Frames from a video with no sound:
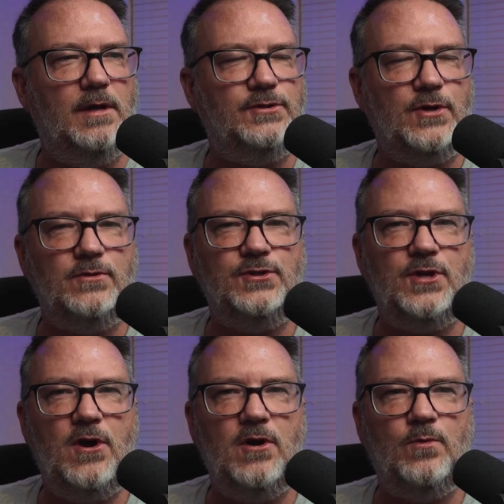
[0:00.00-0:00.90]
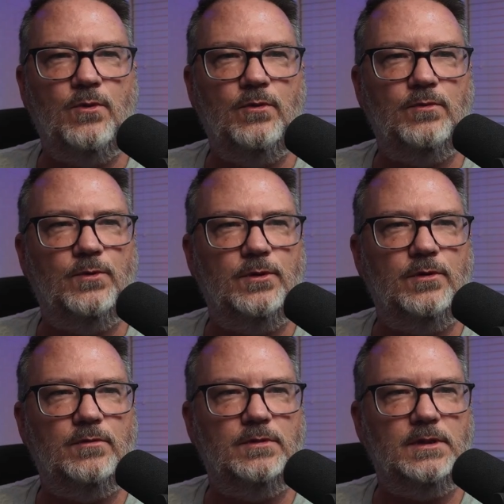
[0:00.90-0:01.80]
certain song will,
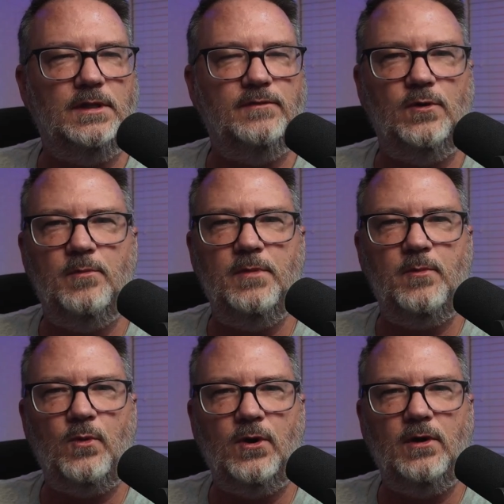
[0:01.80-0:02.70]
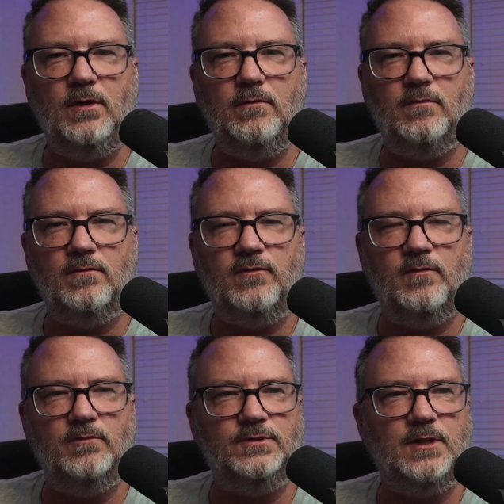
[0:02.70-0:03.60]
will give you a memory
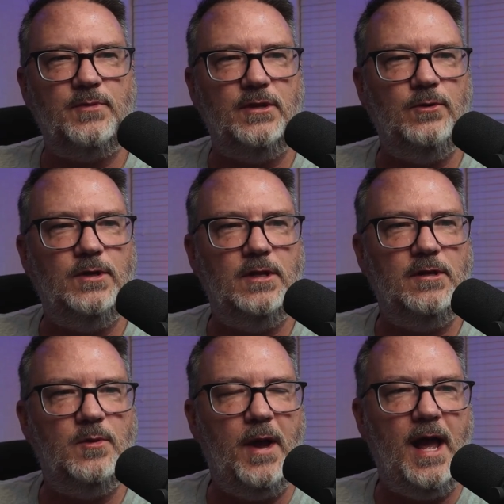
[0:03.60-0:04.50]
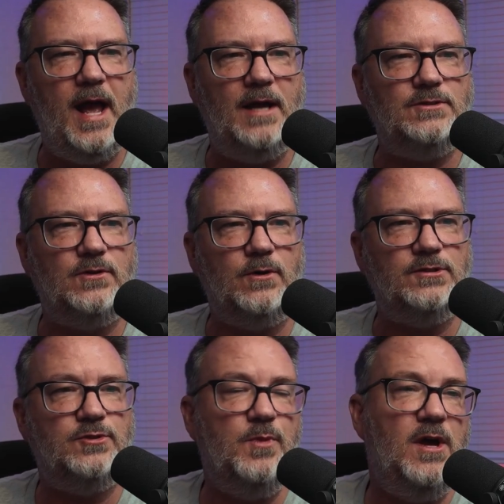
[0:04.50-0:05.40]
from something you did in the past, or a
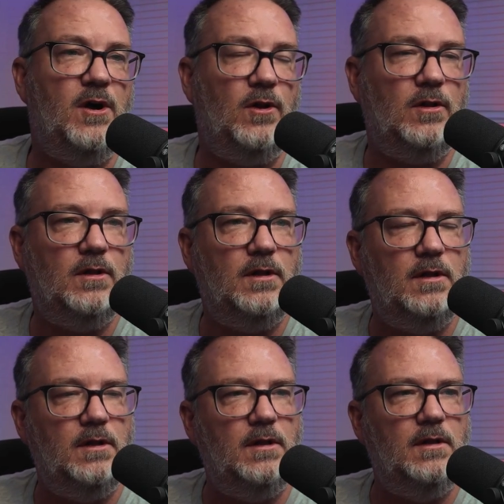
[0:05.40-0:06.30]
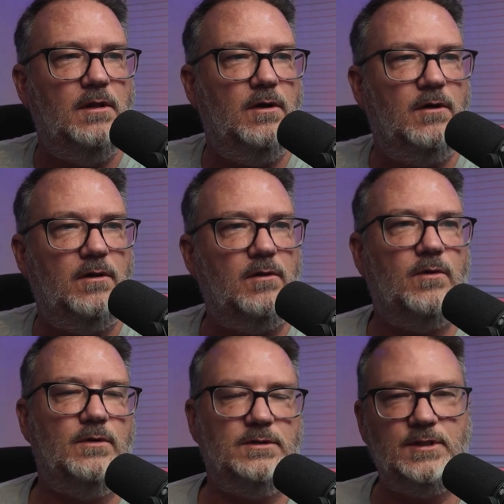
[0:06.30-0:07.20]
smell, or,
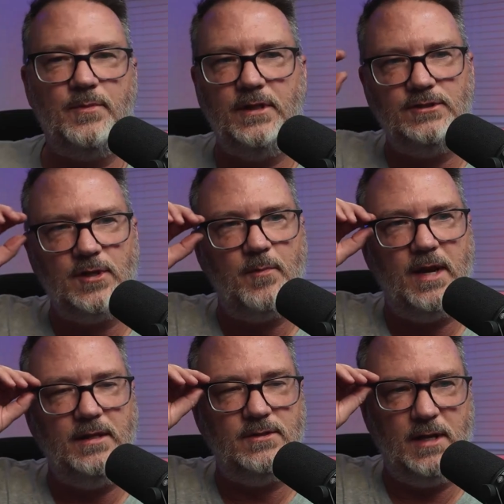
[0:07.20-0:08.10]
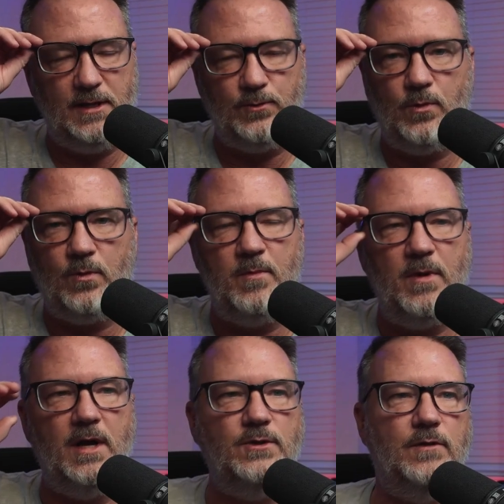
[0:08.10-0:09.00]
or something somebody says will
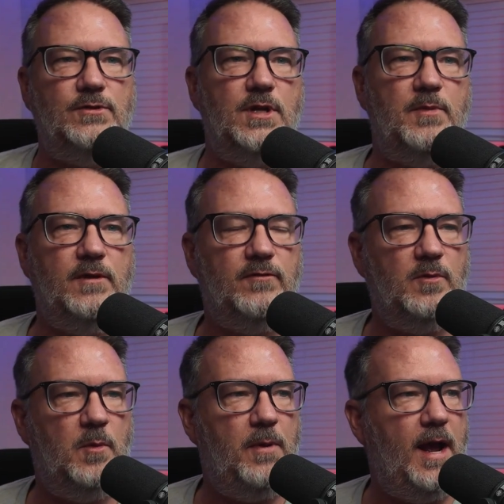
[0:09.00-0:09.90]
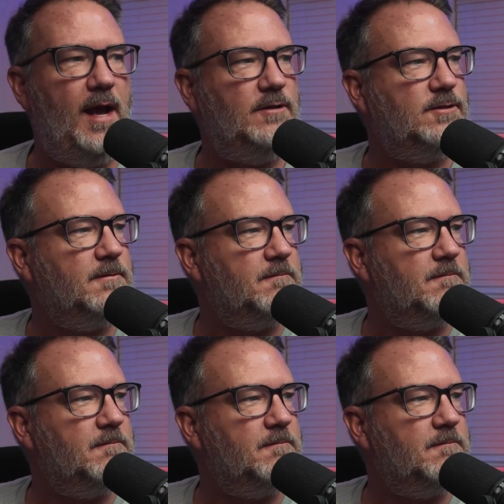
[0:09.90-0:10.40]
remind you of something from the past.